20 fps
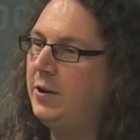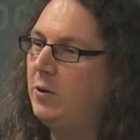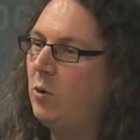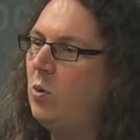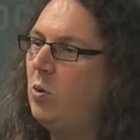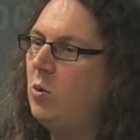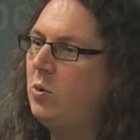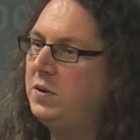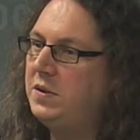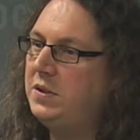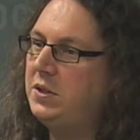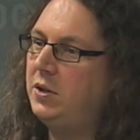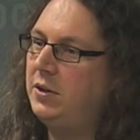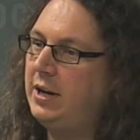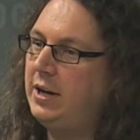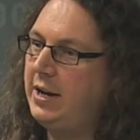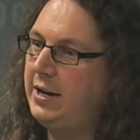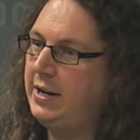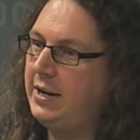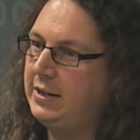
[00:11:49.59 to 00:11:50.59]
all the
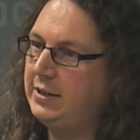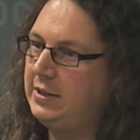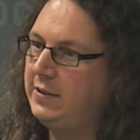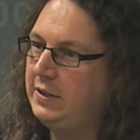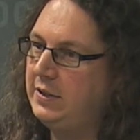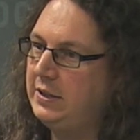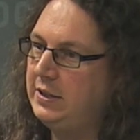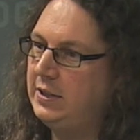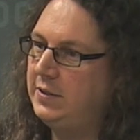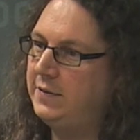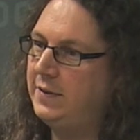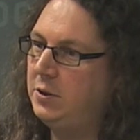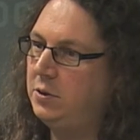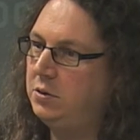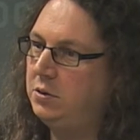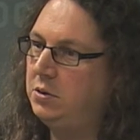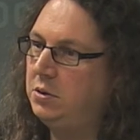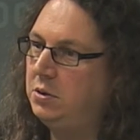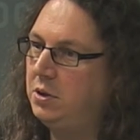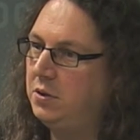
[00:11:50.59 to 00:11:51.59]
online activities that a
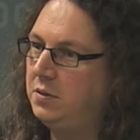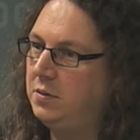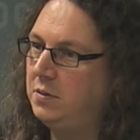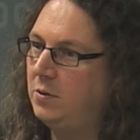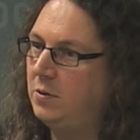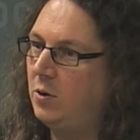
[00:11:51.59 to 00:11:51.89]
student